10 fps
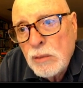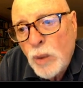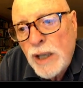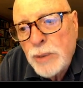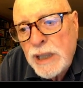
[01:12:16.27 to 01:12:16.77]

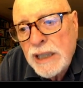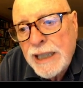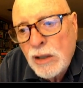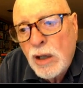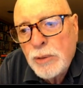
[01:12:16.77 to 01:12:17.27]
whether we can
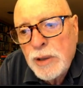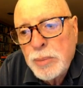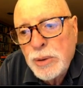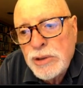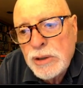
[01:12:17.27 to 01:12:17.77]
get along with
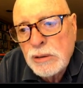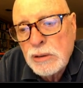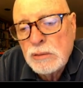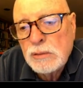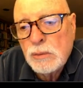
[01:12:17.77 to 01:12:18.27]
Putin or
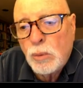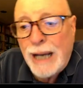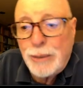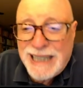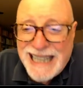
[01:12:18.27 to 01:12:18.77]

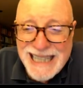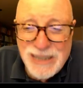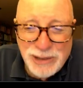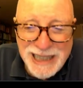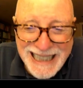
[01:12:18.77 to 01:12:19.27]
why we can't
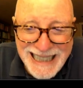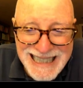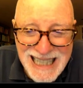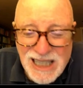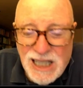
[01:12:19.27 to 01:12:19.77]
if we
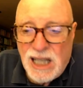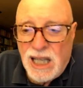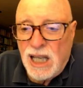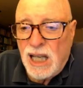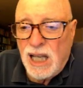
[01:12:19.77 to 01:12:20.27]
can't.
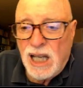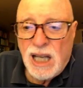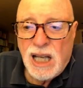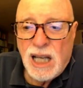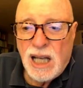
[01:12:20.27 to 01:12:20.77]

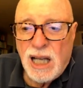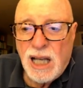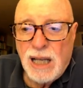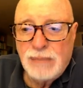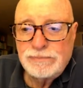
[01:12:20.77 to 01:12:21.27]

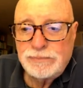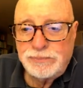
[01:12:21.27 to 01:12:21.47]
Um,